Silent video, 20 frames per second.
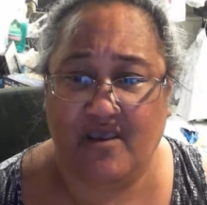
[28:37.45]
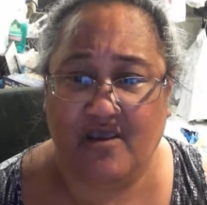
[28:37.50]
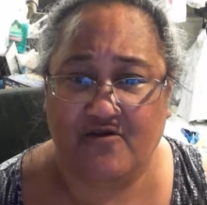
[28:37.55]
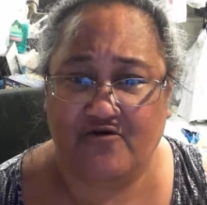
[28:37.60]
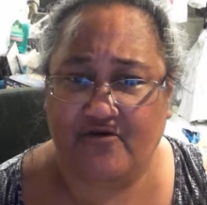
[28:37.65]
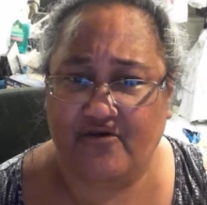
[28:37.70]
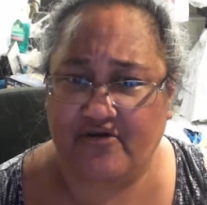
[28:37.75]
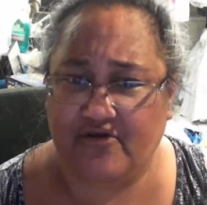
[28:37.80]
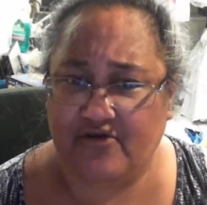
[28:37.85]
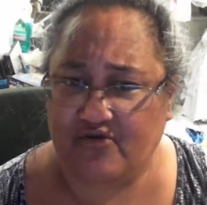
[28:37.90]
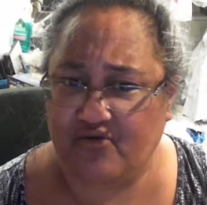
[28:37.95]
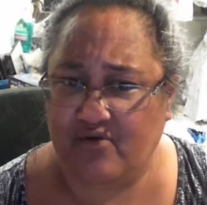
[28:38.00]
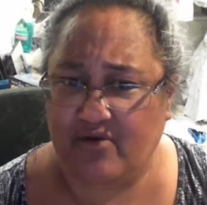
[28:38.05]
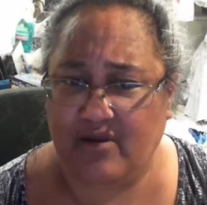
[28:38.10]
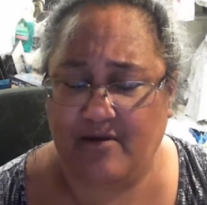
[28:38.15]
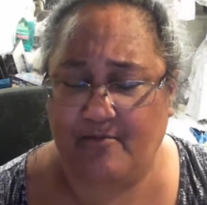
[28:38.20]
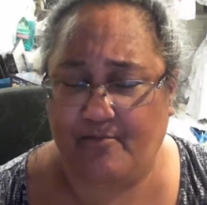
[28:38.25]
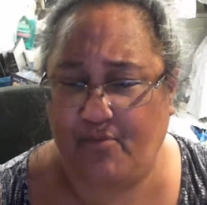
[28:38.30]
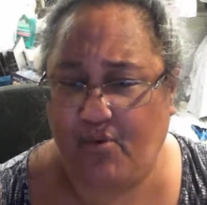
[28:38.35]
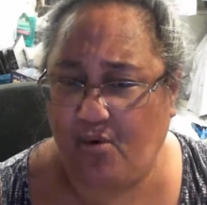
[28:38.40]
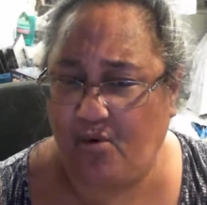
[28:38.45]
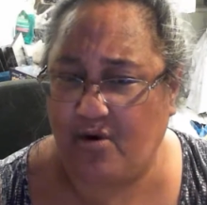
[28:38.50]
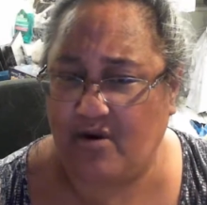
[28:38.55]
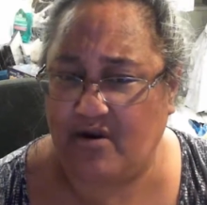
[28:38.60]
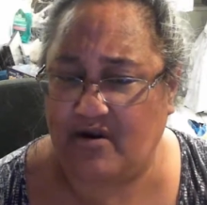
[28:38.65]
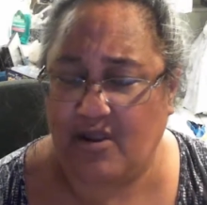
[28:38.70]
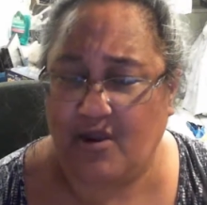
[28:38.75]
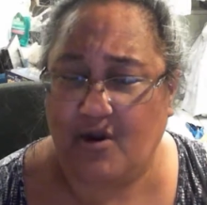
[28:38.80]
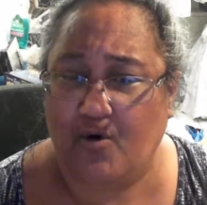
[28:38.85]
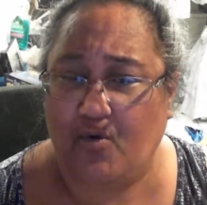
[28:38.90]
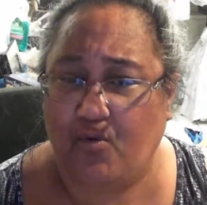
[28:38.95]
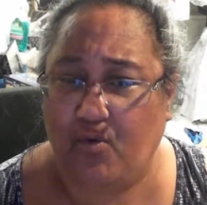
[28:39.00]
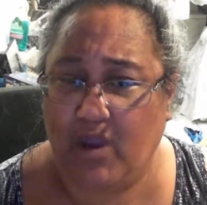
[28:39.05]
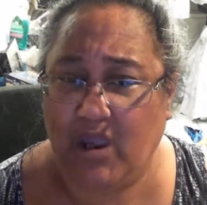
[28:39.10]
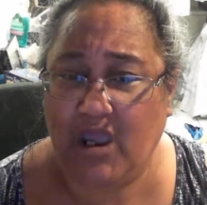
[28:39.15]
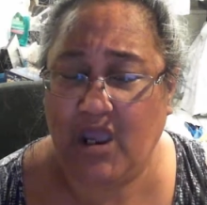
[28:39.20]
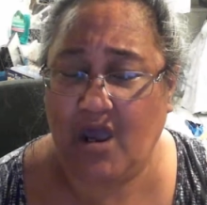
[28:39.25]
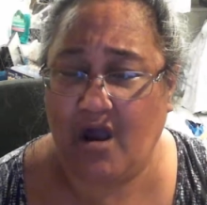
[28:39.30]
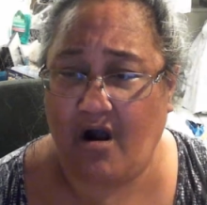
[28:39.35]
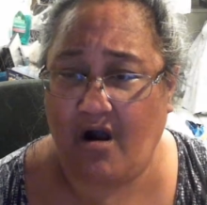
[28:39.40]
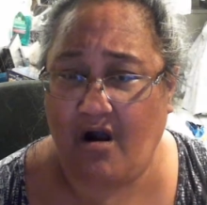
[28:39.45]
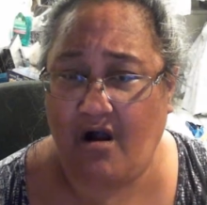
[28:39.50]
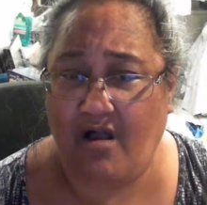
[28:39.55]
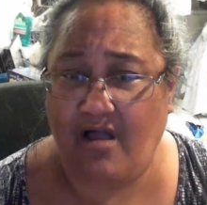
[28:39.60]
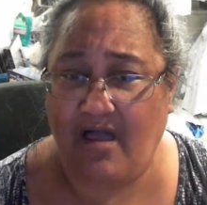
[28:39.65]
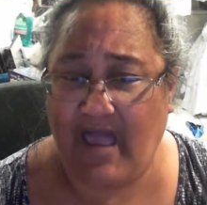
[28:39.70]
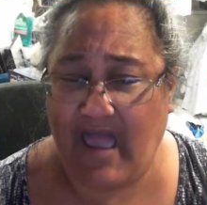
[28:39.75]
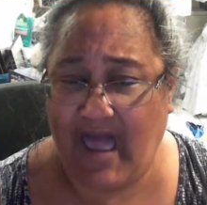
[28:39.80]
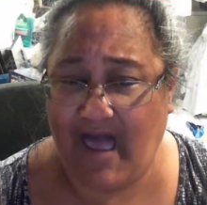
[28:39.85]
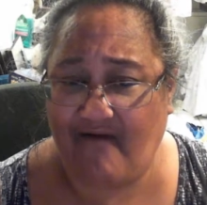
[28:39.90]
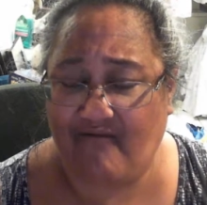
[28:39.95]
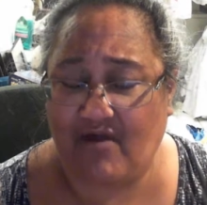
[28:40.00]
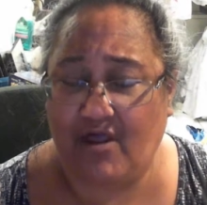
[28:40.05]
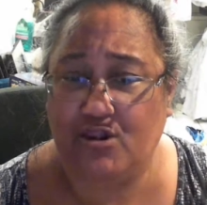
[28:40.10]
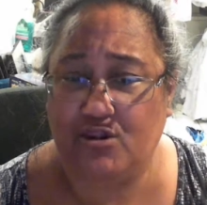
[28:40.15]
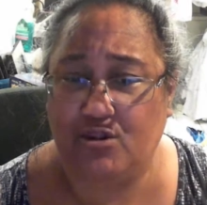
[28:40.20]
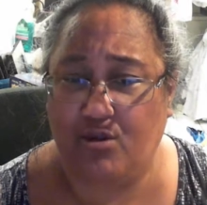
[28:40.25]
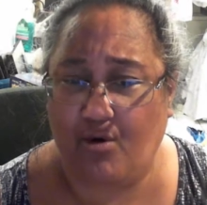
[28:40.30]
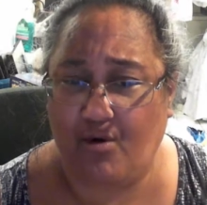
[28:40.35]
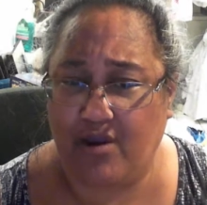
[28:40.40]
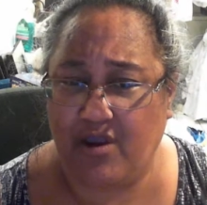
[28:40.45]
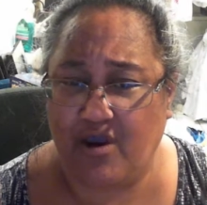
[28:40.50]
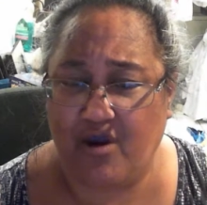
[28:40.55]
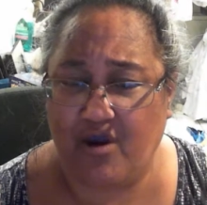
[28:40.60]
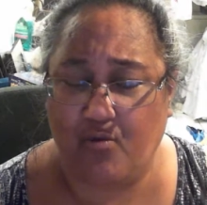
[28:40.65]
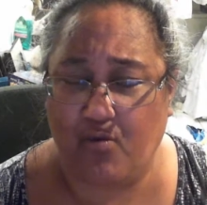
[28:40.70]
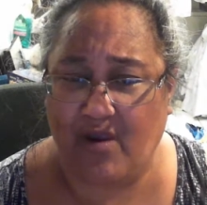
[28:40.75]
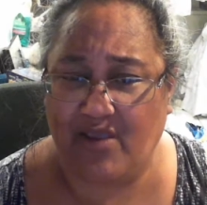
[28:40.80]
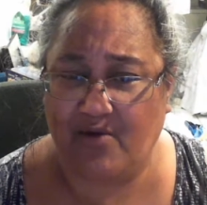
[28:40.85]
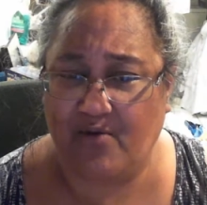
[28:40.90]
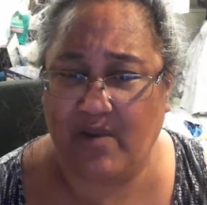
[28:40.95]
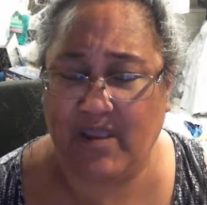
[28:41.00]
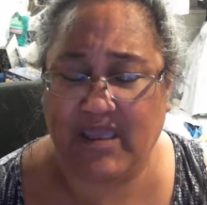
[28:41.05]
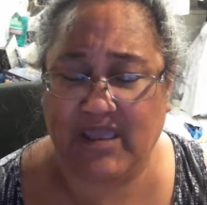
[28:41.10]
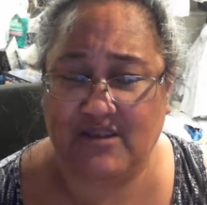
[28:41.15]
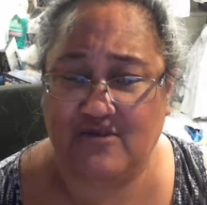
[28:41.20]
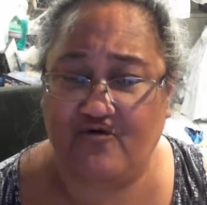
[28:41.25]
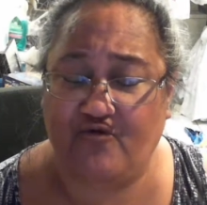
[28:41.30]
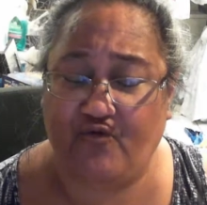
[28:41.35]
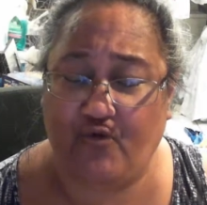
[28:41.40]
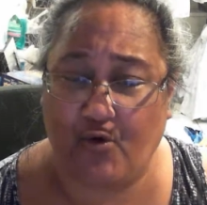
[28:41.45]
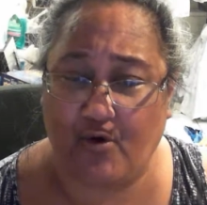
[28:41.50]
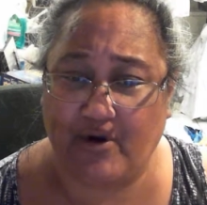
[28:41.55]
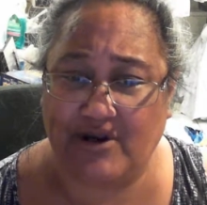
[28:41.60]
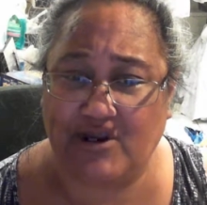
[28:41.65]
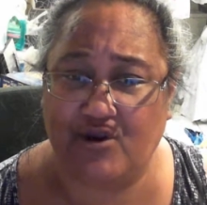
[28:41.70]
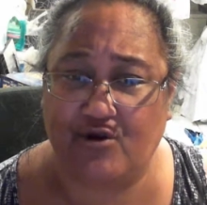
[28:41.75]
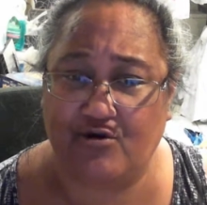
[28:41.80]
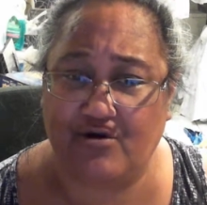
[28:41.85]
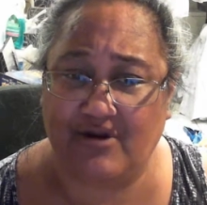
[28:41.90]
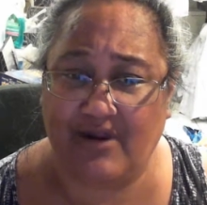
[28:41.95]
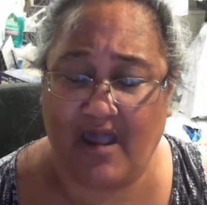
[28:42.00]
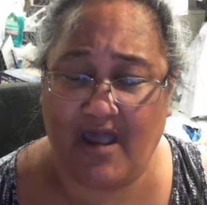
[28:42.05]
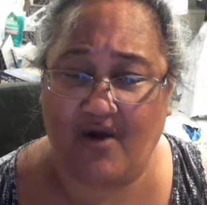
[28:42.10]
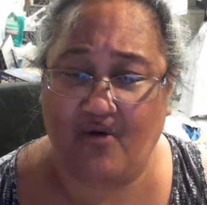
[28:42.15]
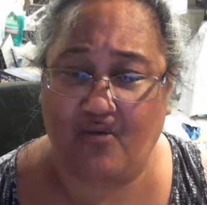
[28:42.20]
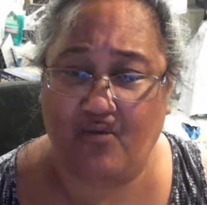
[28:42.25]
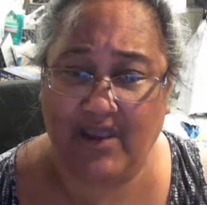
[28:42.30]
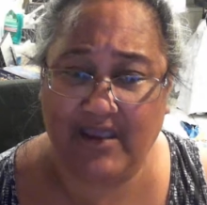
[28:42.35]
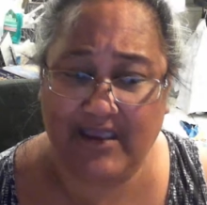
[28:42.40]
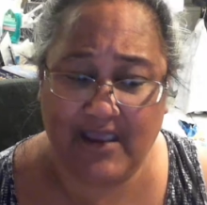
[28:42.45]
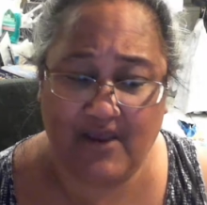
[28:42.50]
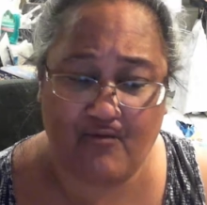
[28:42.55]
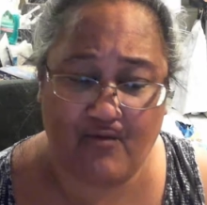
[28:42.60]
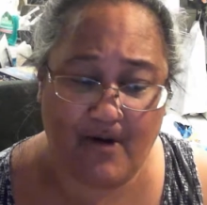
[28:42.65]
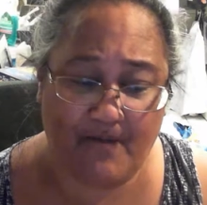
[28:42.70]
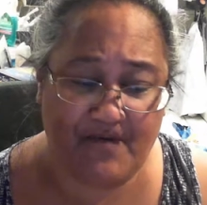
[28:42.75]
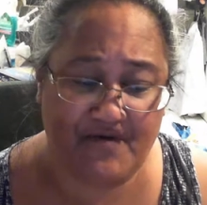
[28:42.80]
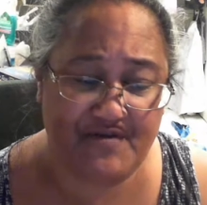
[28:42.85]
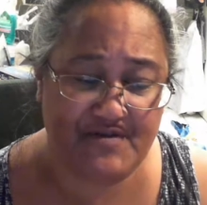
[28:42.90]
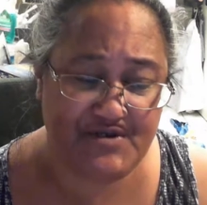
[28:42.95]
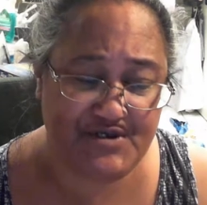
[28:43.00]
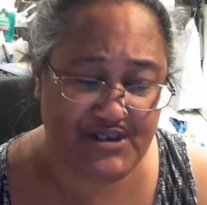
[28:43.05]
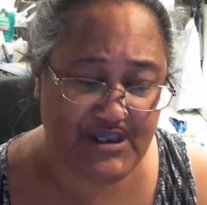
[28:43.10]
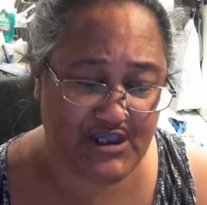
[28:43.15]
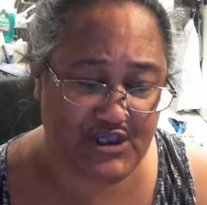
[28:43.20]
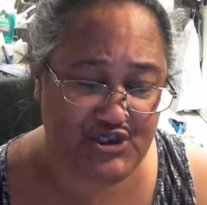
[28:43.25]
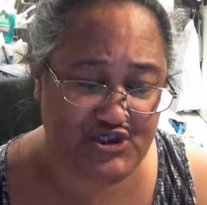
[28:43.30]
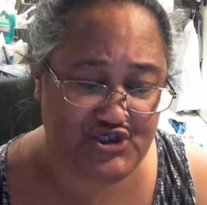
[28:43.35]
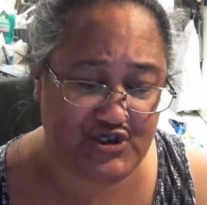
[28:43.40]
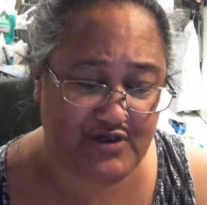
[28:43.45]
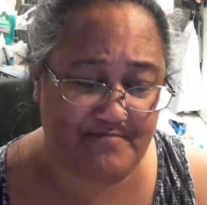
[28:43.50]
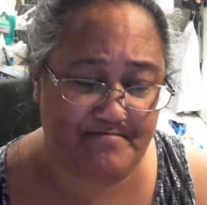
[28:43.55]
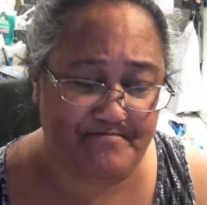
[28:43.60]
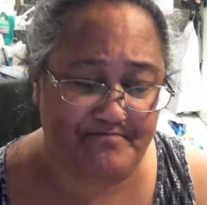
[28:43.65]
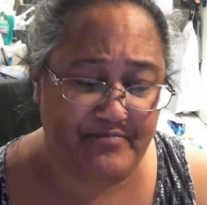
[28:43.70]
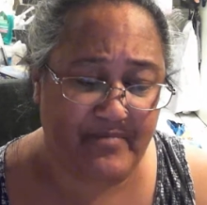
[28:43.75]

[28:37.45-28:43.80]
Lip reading: So this is really important. We all have a lawyer, whether we can afford it or not. We get representation.